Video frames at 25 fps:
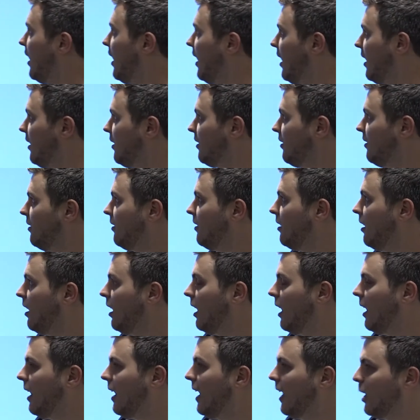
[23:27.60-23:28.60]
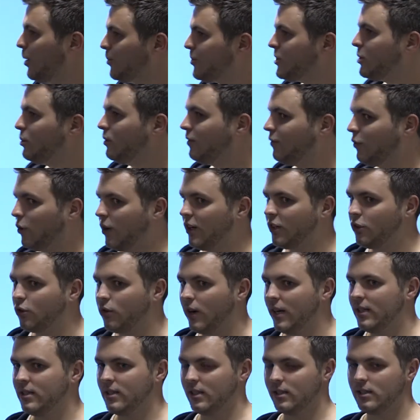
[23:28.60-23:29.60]
It helps you avoid
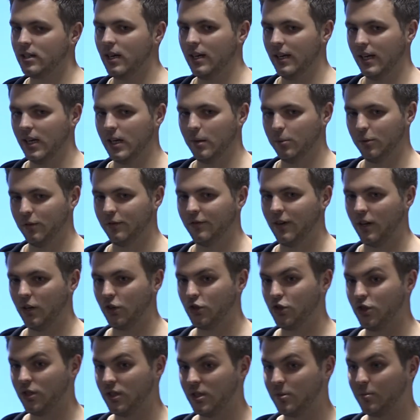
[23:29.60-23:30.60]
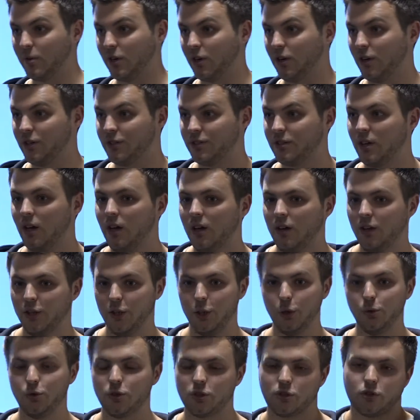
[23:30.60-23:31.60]
creating tightly coupled functions because
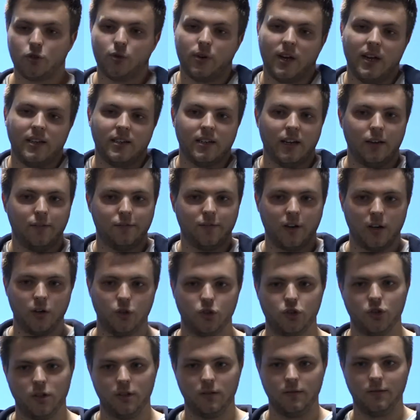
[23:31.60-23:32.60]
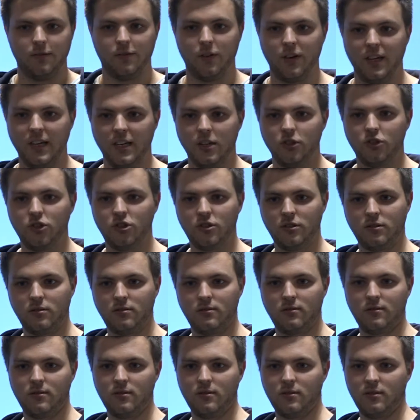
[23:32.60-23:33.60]
you just create a function for each
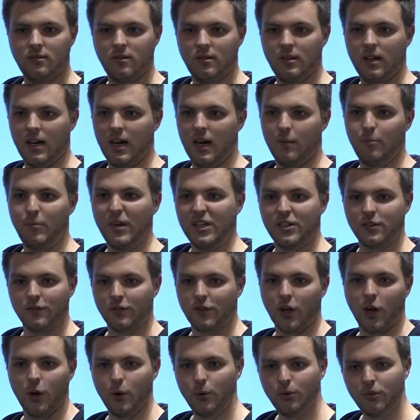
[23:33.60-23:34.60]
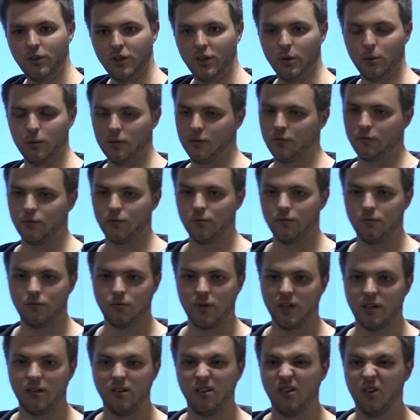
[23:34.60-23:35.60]
bit of code that you would have
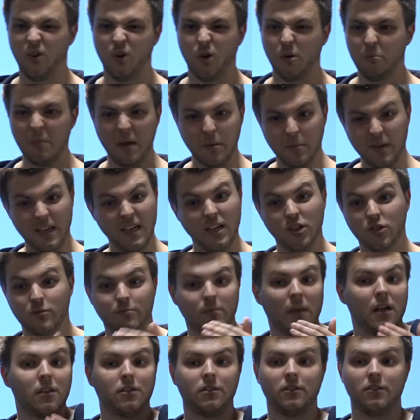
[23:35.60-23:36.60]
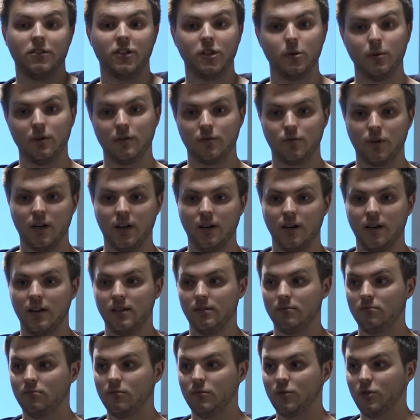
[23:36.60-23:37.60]
written, or maybe each method you would have
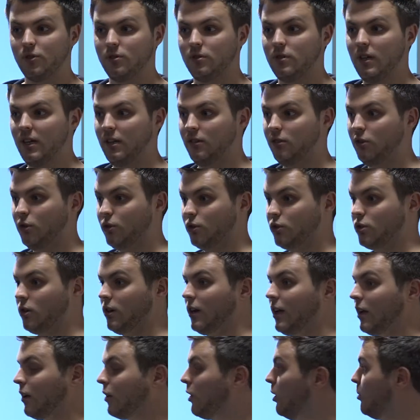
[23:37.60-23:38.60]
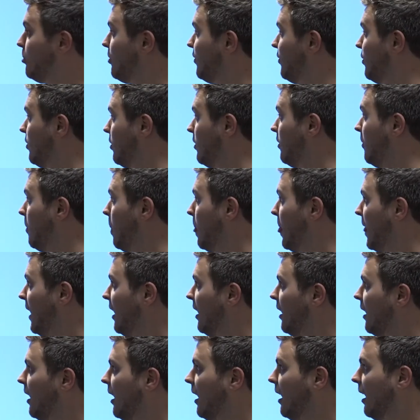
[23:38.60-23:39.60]
written in your .NET code before,
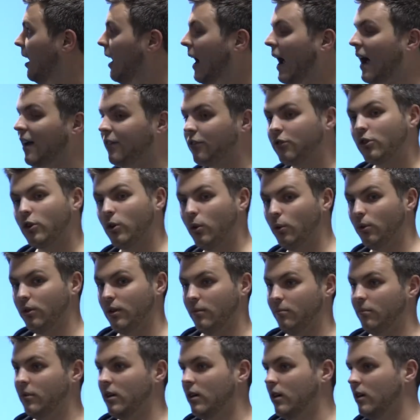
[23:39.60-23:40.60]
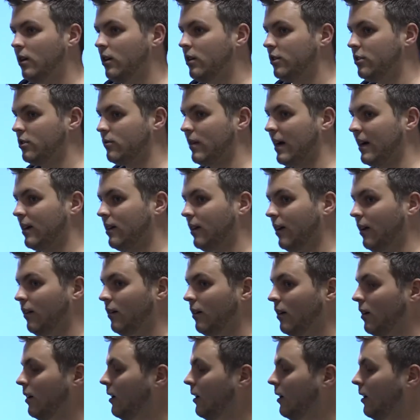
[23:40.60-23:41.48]
and call them directly